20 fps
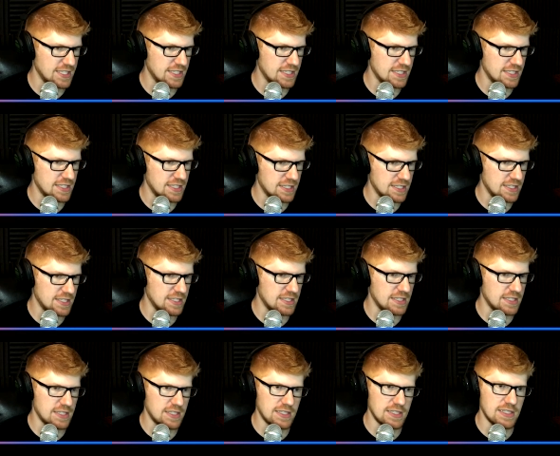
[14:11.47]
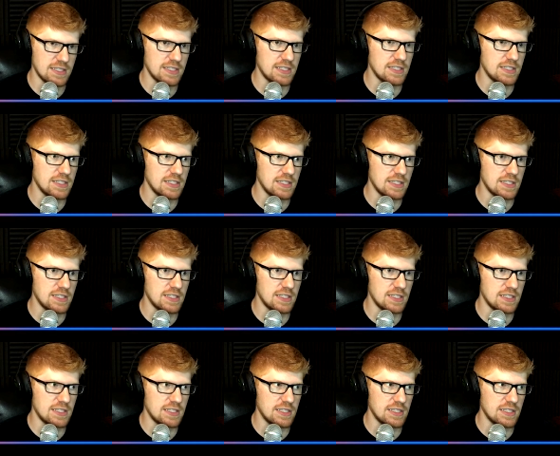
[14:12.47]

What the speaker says: (no one is talking)